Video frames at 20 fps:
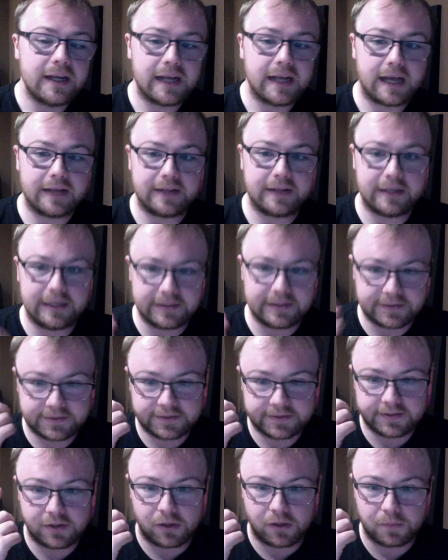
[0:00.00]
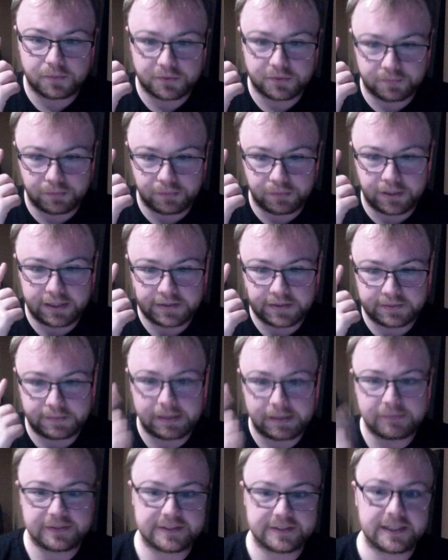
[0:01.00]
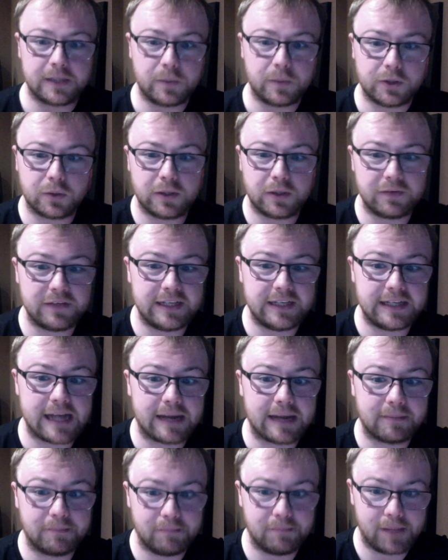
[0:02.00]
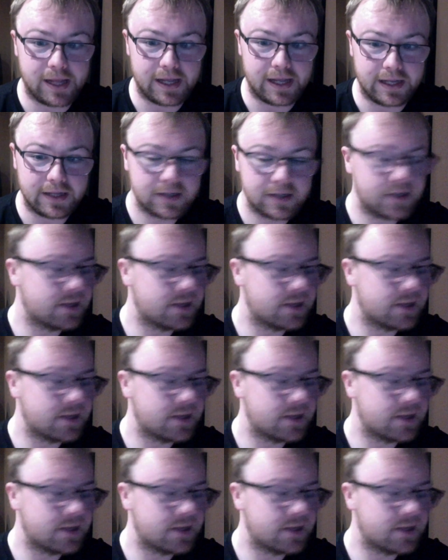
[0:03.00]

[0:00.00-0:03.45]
and then it stops, but it's about to say we don't even need Aunt May.